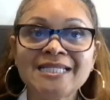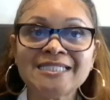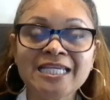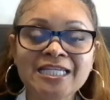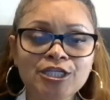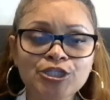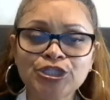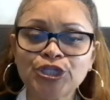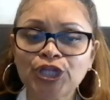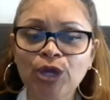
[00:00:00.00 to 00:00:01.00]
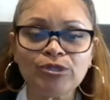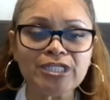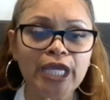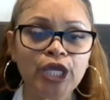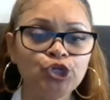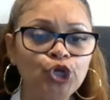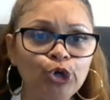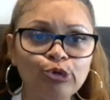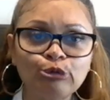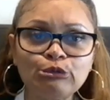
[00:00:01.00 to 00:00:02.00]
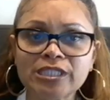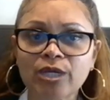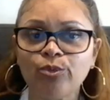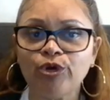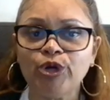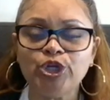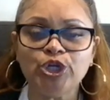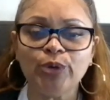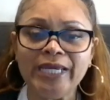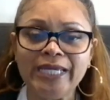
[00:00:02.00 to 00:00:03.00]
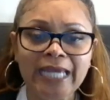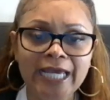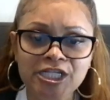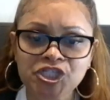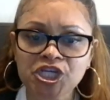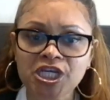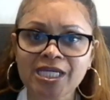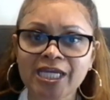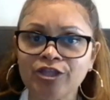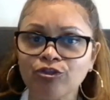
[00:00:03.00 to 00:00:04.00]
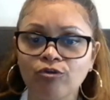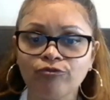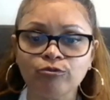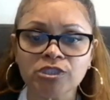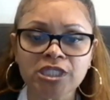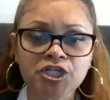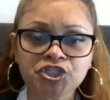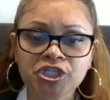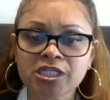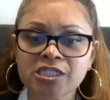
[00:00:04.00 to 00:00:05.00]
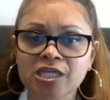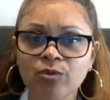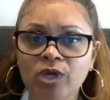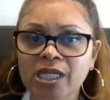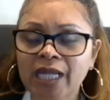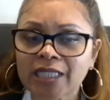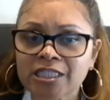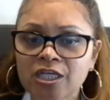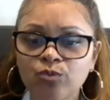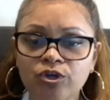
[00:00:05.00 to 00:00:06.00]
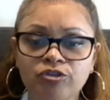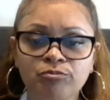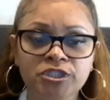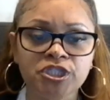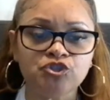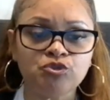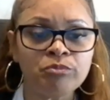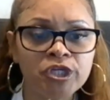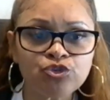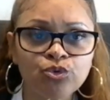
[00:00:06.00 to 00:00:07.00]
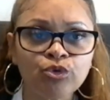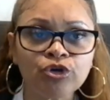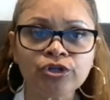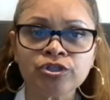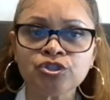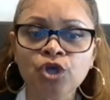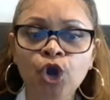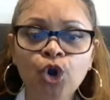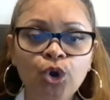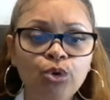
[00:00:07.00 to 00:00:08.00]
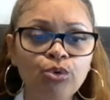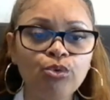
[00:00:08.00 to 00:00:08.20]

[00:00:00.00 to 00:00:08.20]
Attendees, they were taking notes, they were, engaging in thoughtful discussions, they were connecting with potential mentors